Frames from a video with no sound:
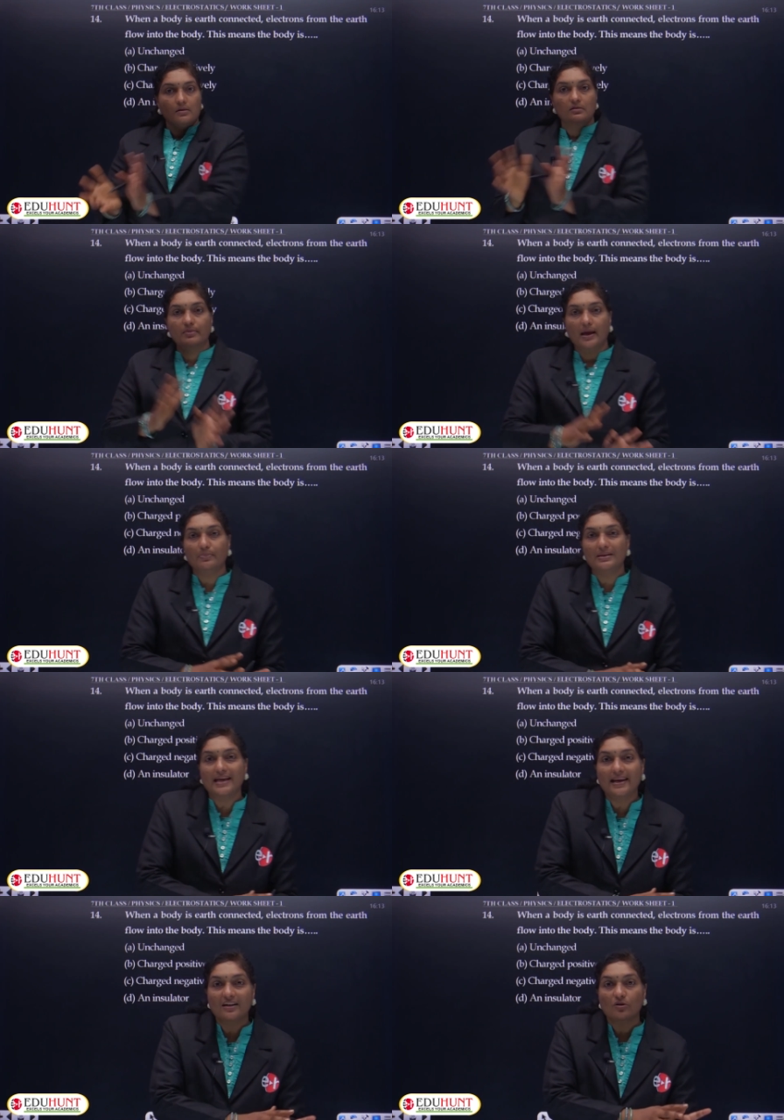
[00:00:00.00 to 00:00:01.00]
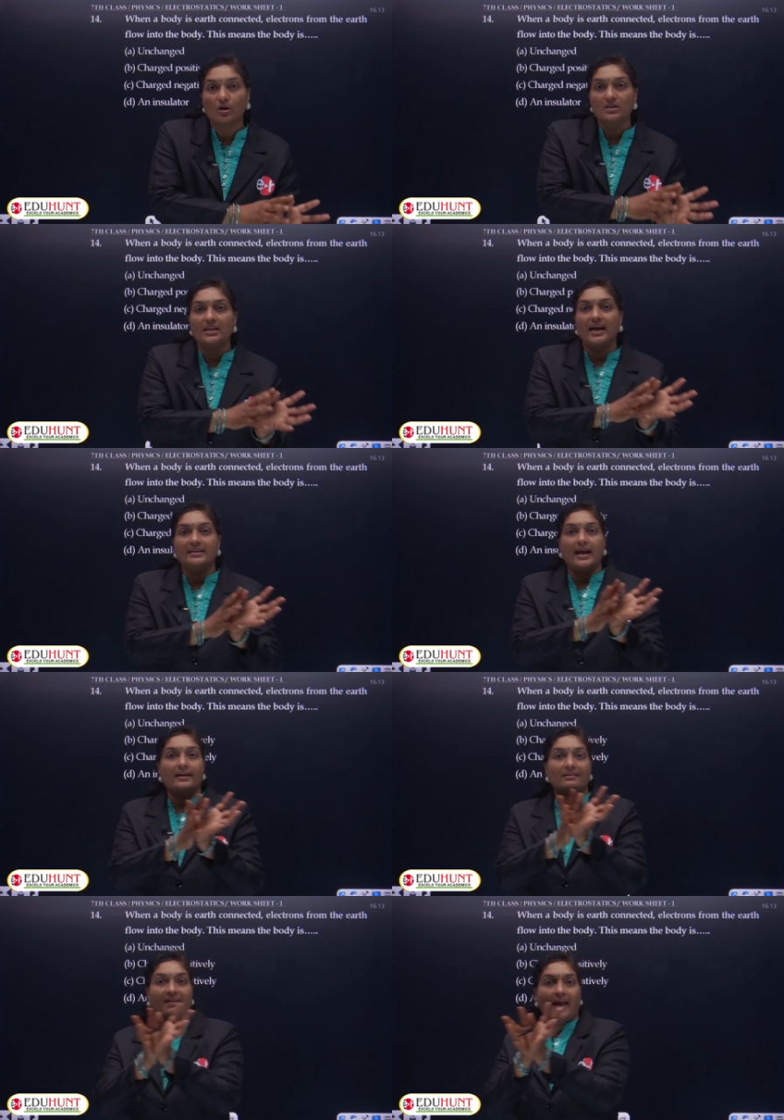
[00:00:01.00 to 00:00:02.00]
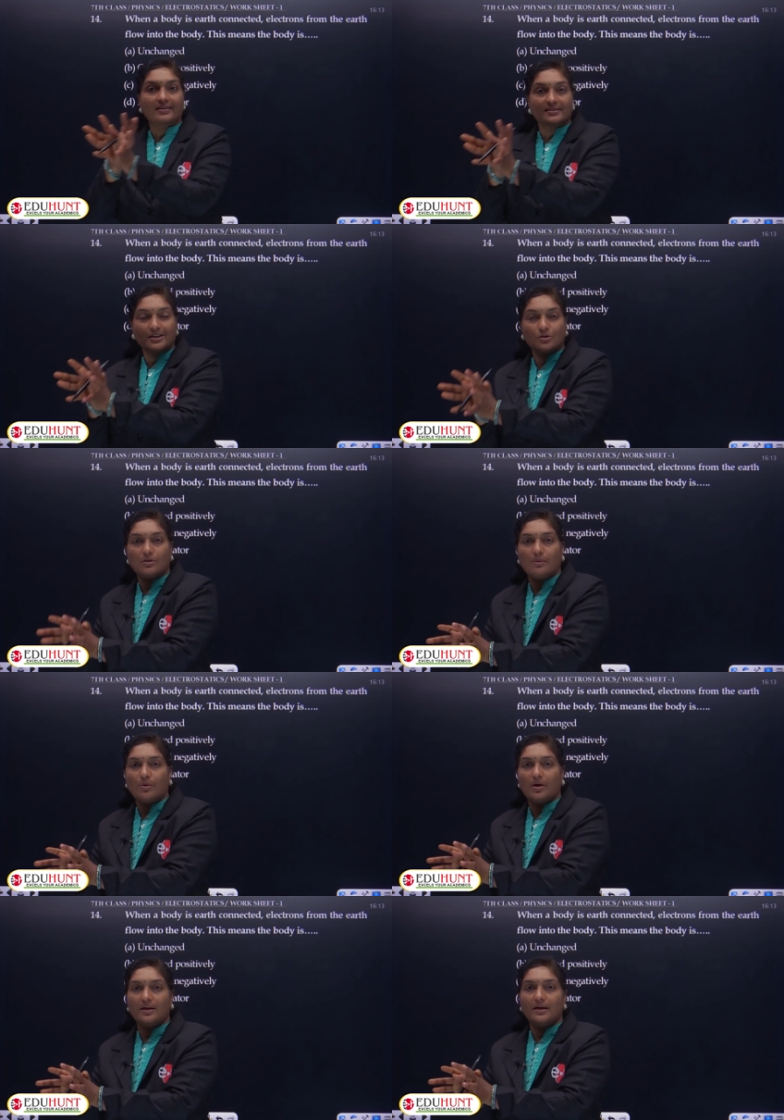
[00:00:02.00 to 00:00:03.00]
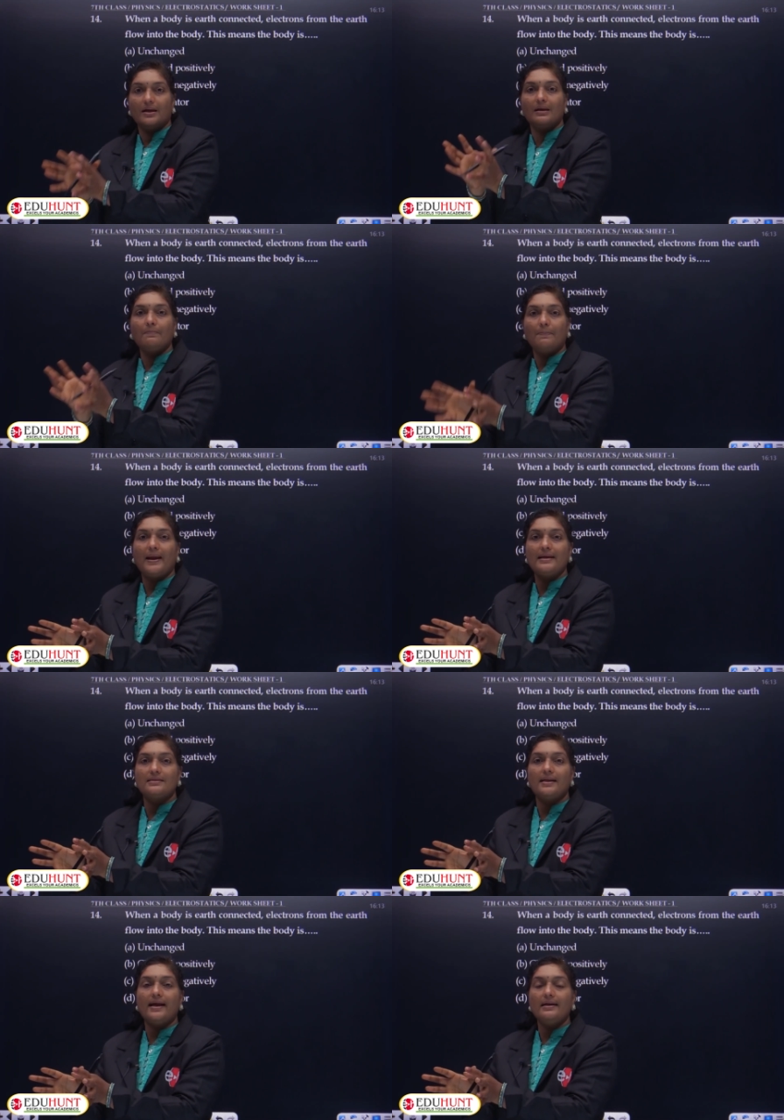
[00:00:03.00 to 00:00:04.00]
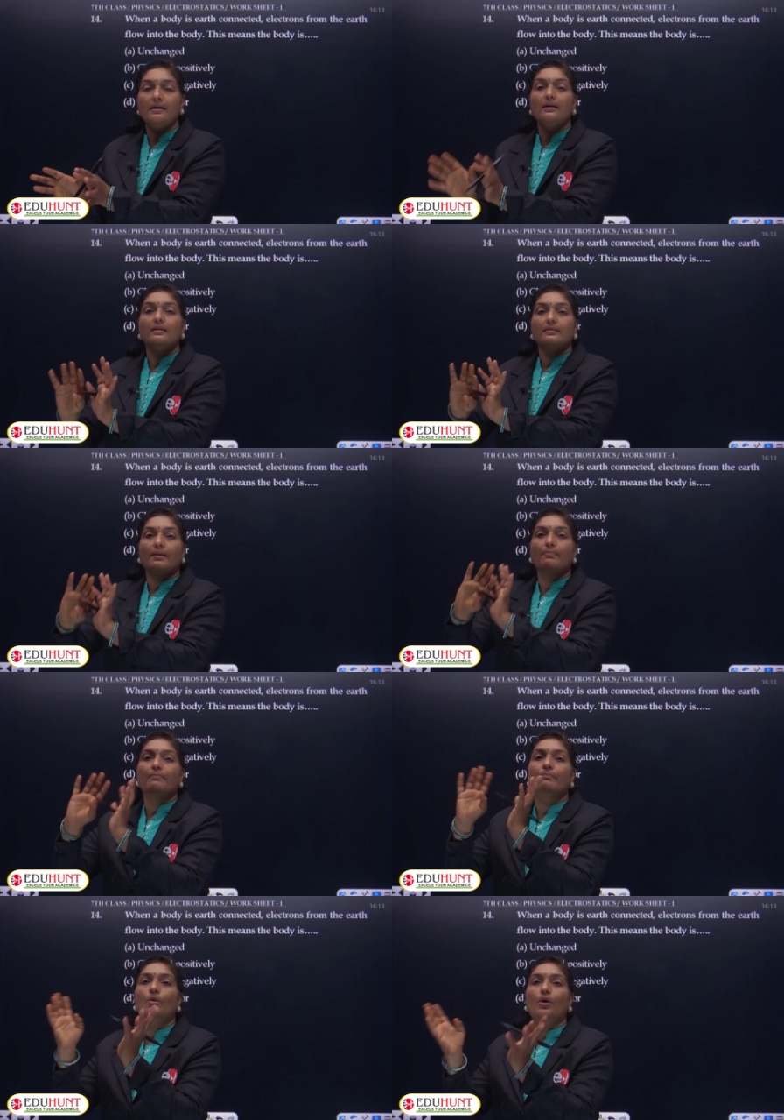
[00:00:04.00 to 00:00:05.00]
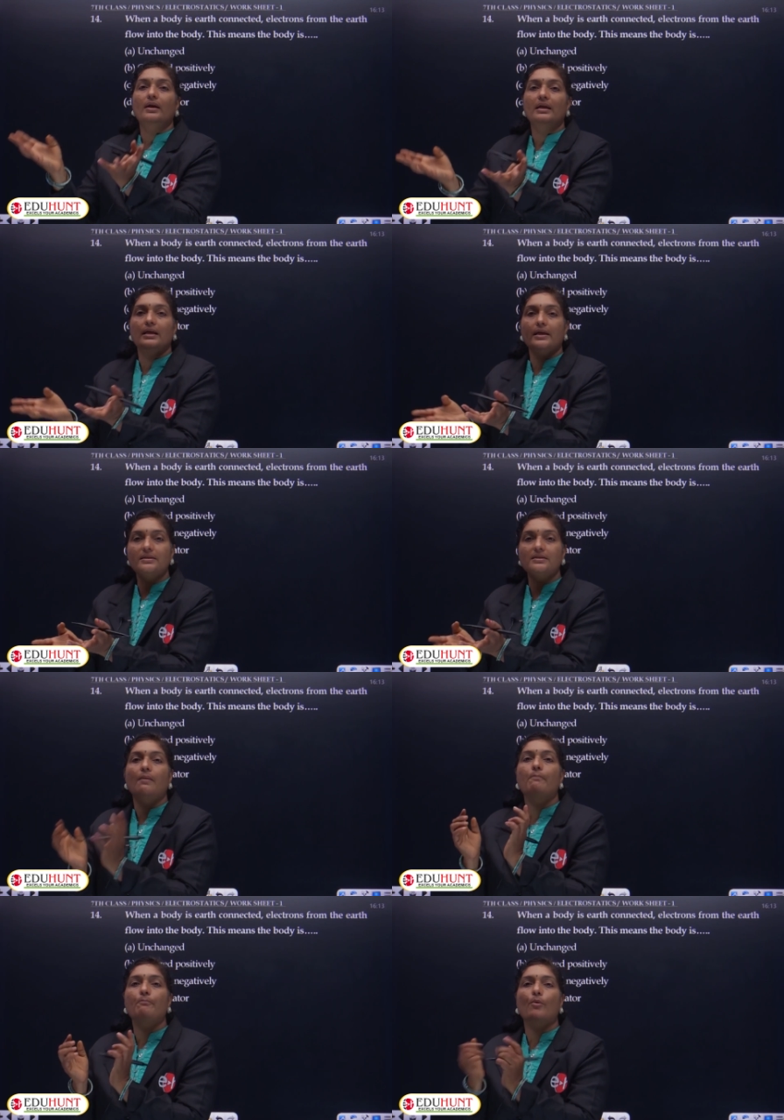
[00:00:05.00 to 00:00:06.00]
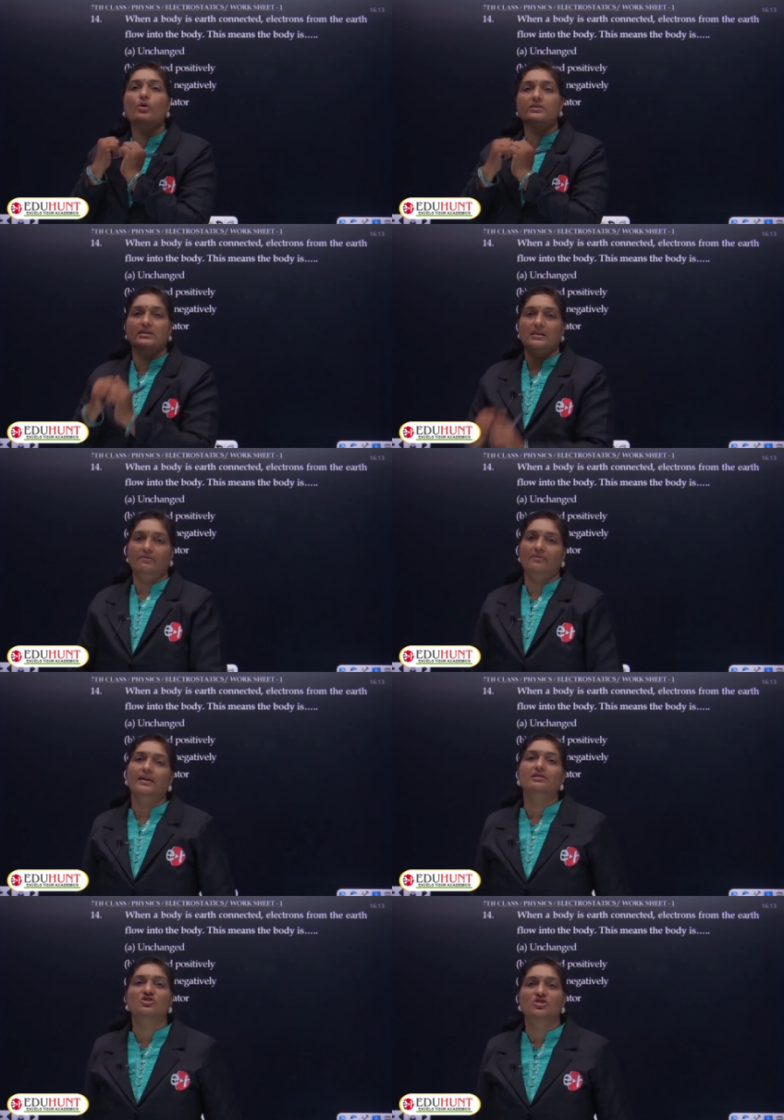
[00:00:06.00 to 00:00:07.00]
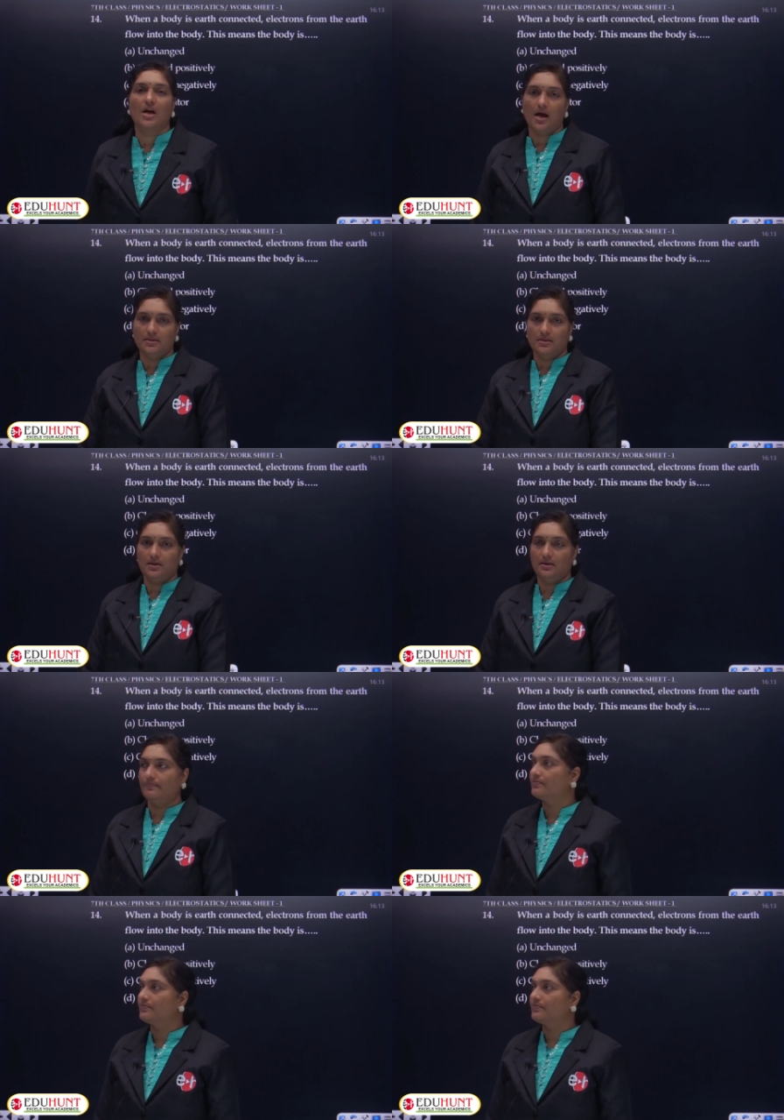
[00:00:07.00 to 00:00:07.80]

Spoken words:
So that means electrons get attracted to the body. It implies that the body is positively charged.